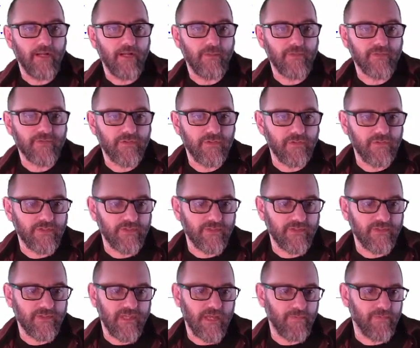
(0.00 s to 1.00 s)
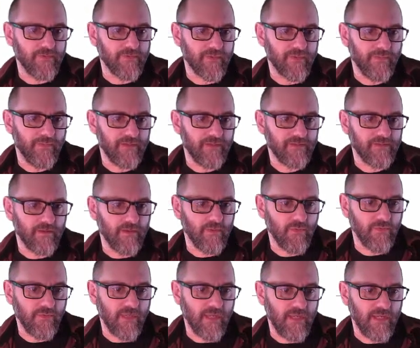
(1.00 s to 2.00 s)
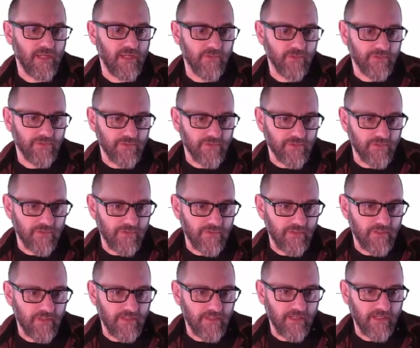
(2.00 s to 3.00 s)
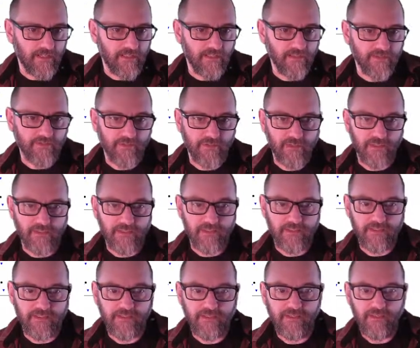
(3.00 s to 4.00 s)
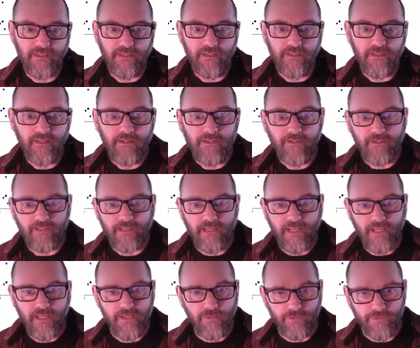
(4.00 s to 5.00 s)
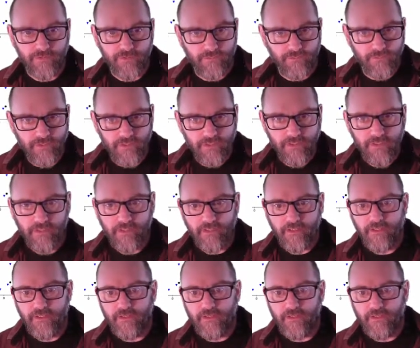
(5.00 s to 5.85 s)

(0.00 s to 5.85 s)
So here's some examples. We might start with k equals 2 and get a clustering like this, then k equals 3,